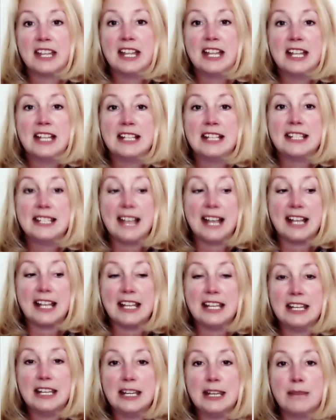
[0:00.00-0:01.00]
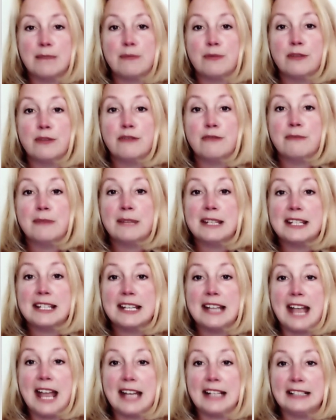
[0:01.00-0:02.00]
Second, improvements in
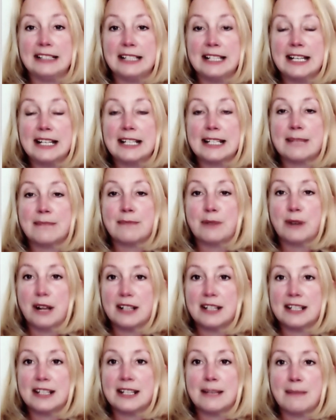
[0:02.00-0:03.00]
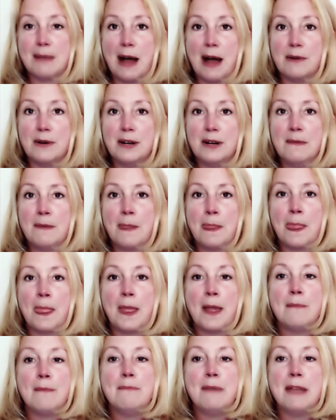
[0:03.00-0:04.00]
analytics and processing power
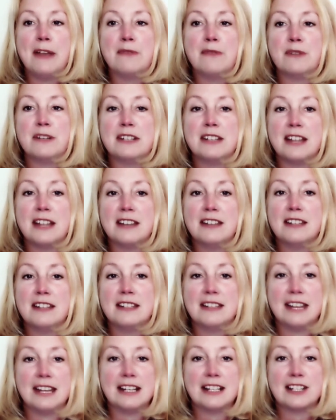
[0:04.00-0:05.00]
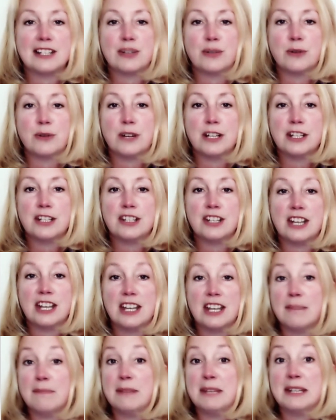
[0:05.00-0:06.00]
make redundant data storage in
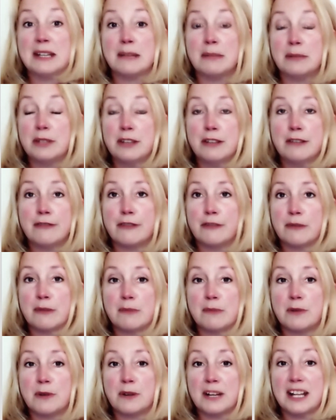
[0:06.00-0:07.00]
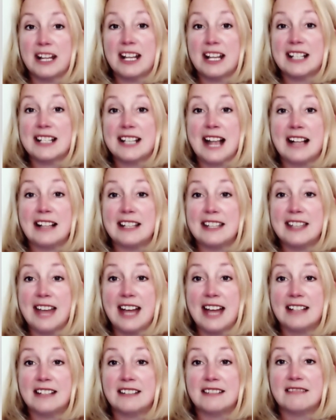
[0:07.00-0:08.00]
a BW for reporting exactly
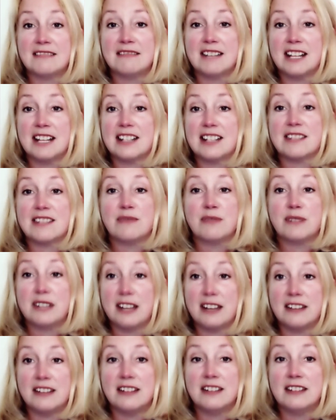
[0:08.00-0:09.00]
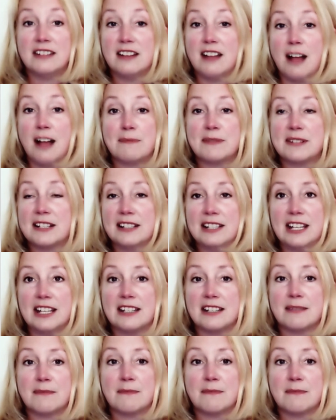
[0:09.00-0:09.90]
that. It's redundant and obsolete.